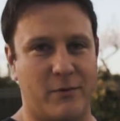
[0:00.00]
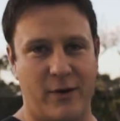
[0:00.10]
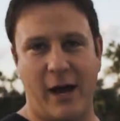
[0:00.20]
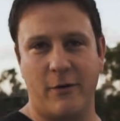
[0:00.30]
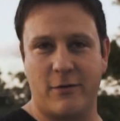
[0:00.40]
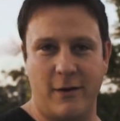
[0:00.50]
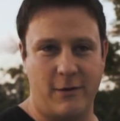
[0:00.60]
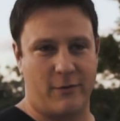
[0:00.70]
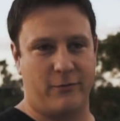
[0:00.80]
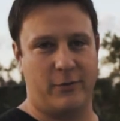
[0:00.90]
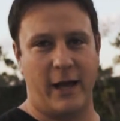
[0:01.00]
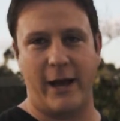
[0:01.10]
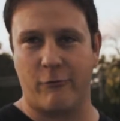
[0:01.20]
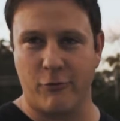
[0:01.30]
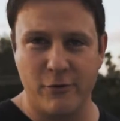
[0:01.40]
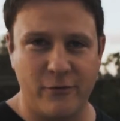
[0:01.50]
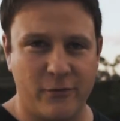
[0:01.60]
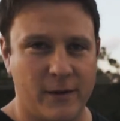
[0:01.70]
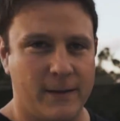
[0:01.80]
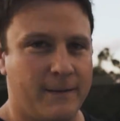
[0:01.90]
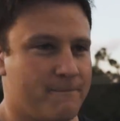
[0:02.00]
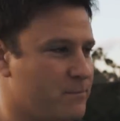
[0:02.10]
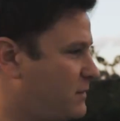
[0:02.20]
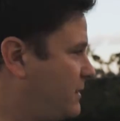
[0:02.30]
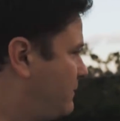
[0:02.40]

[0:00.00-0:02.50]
of house, it's a flat roof. The